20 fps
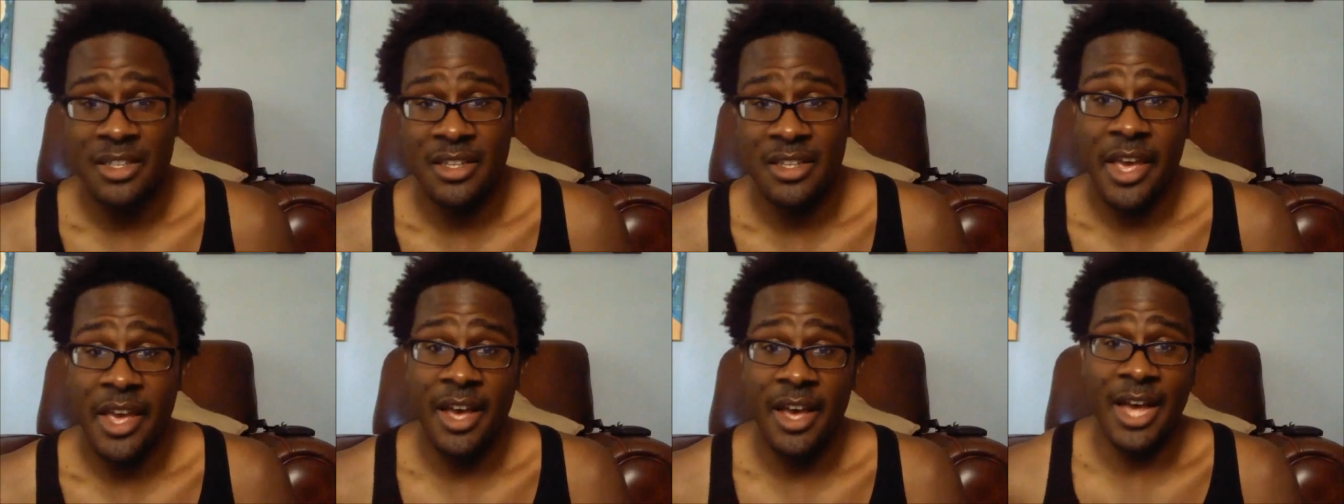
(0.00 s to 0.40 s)

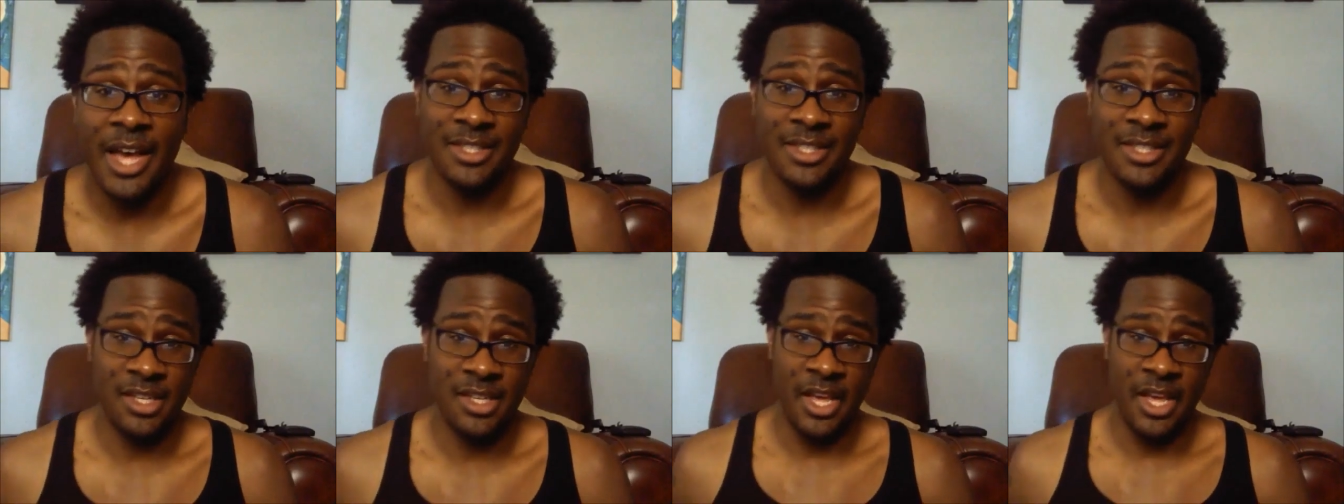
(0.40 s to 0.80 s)
Yeah,
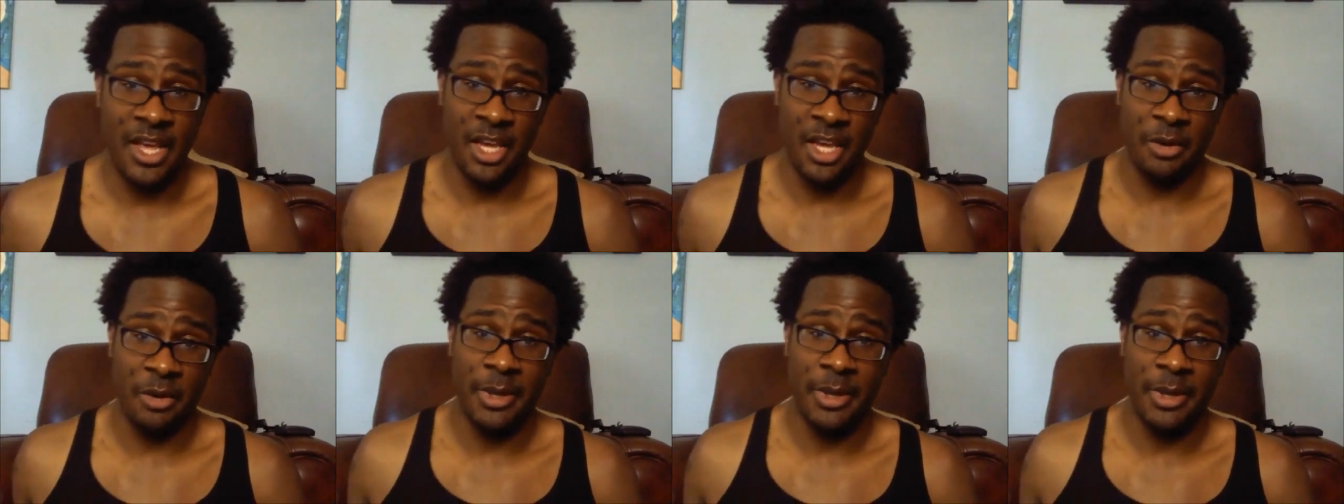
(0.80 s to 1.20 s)
I tend to
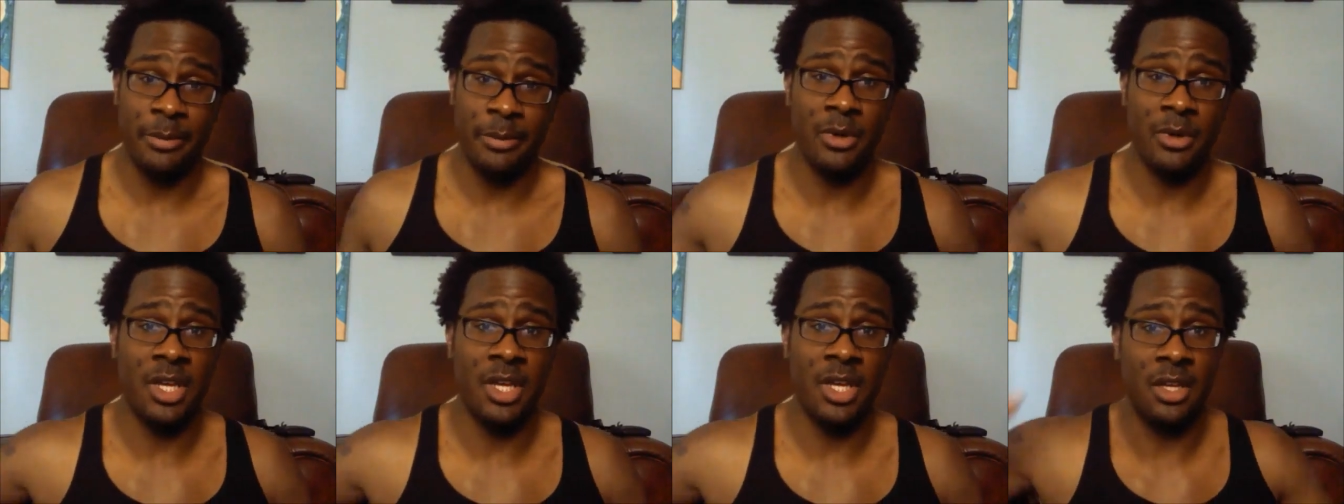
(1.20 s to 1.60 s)
anger
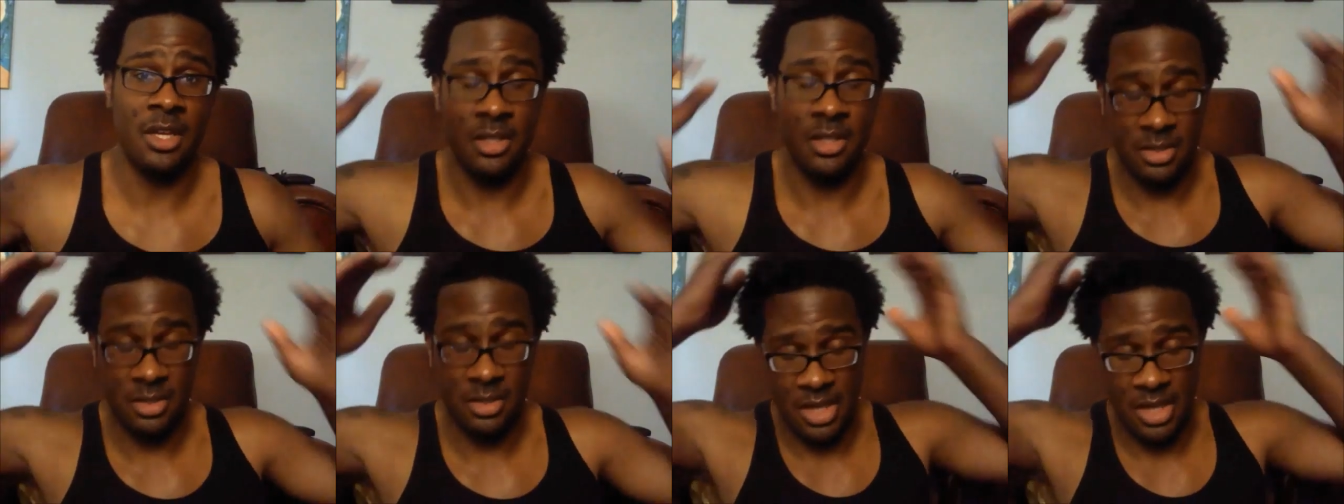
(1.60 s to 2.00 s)
people
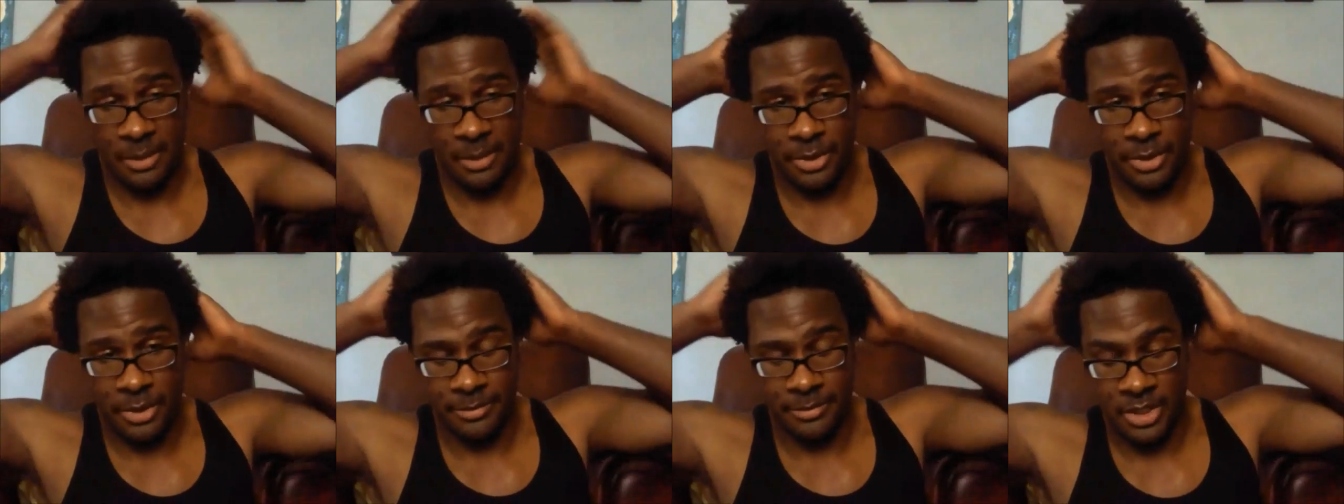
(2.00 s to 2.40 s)
because
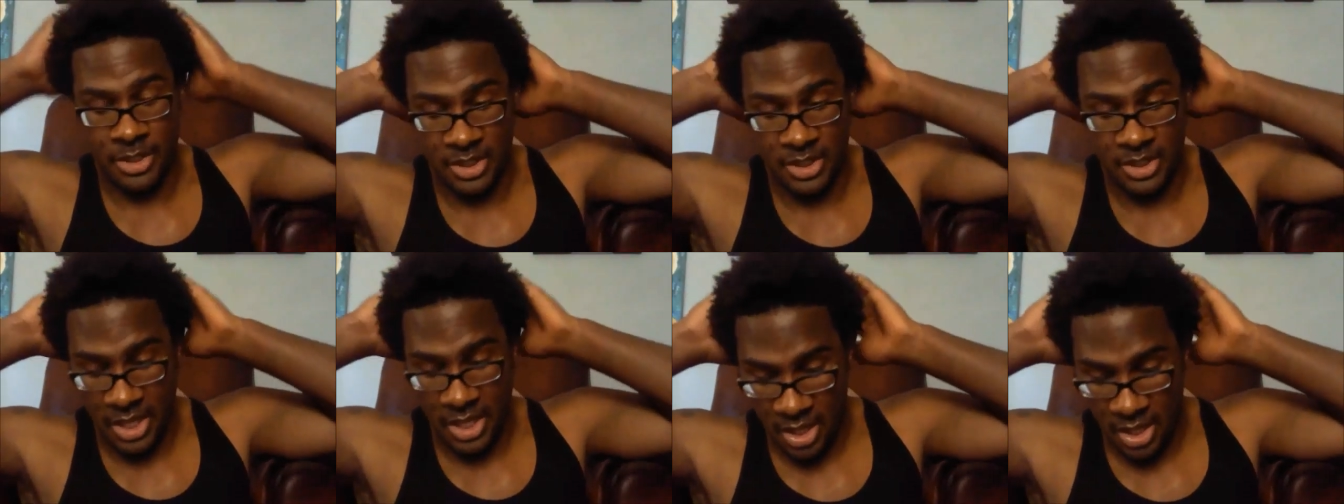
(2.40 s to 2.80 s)
I pretty much
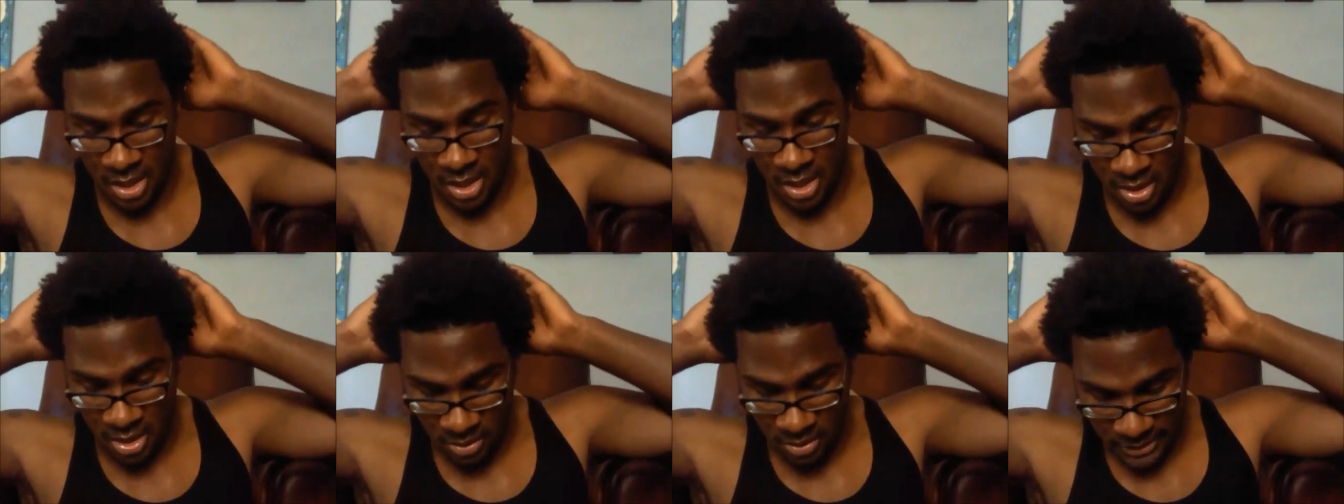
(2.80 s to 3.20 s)

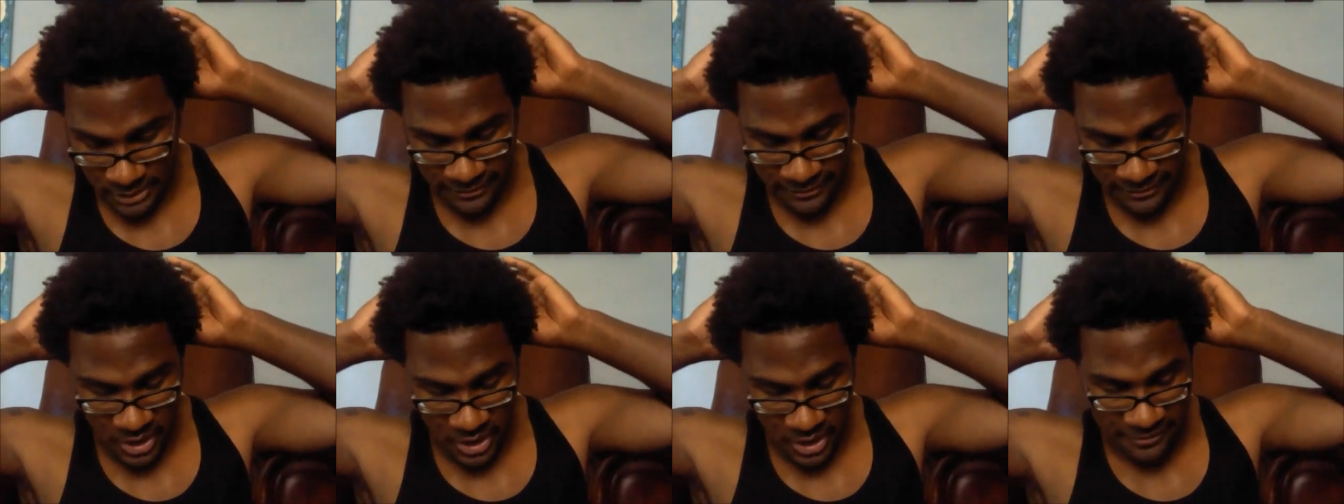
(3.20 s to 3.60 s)
say what
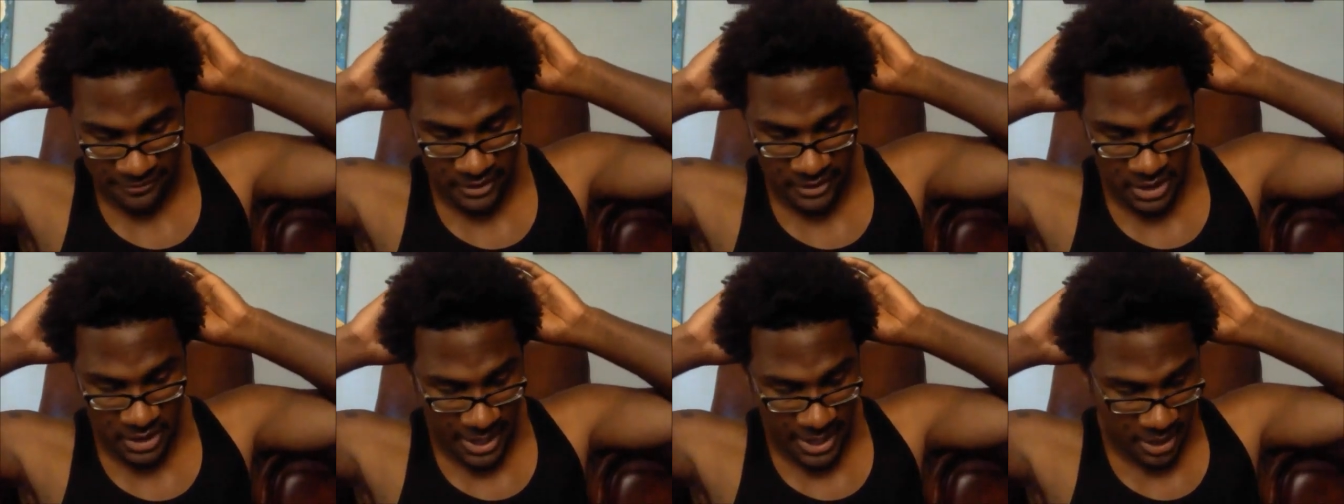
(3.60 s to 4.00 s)
the fuck I
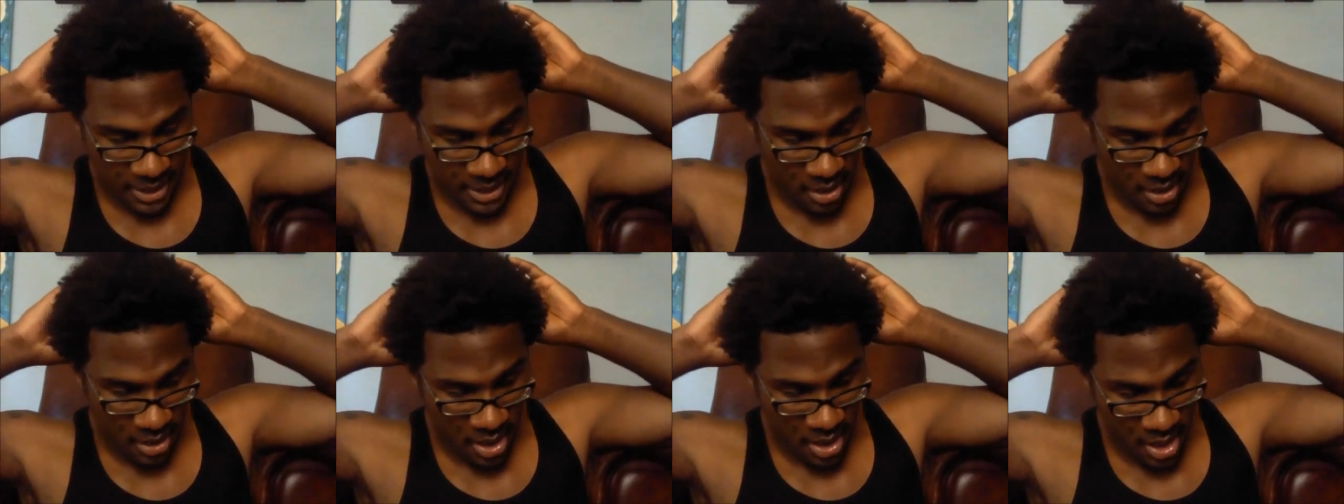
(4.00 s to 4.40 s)
feel
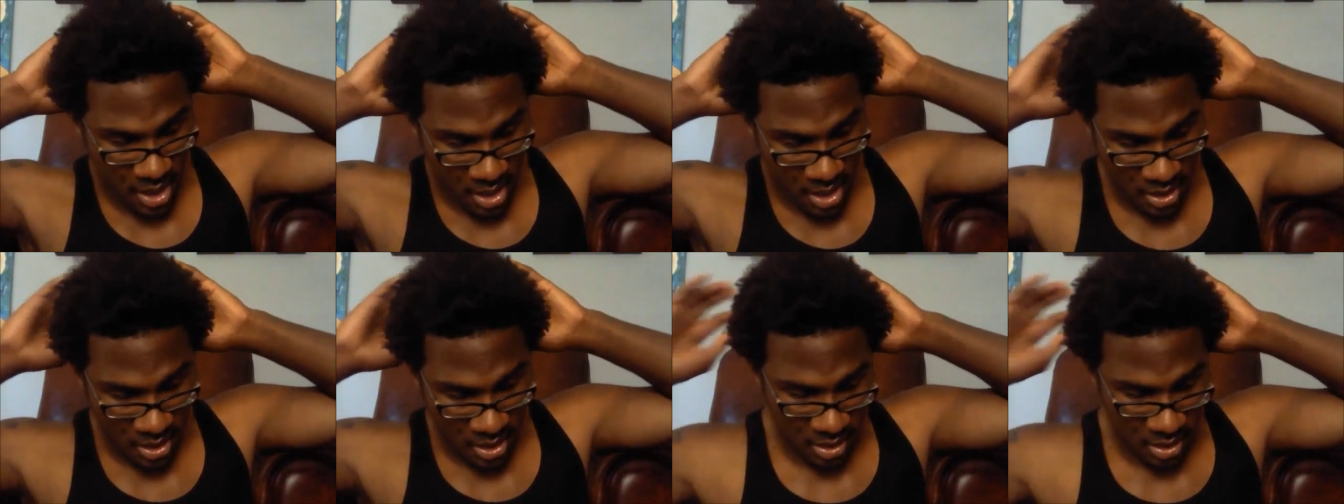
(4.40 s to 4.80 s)
like,
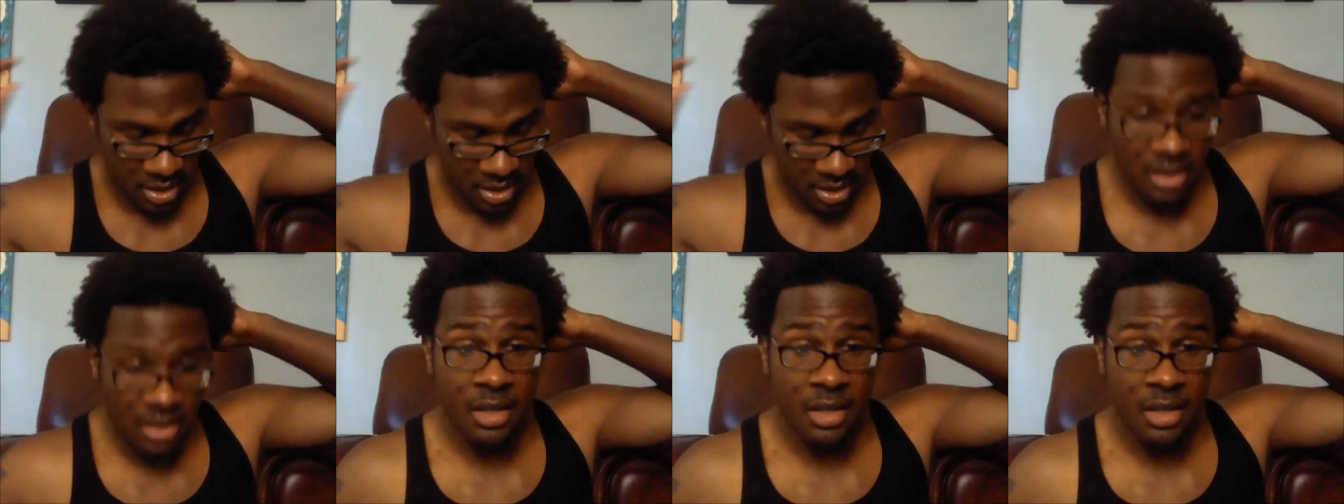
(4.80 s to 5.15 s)
and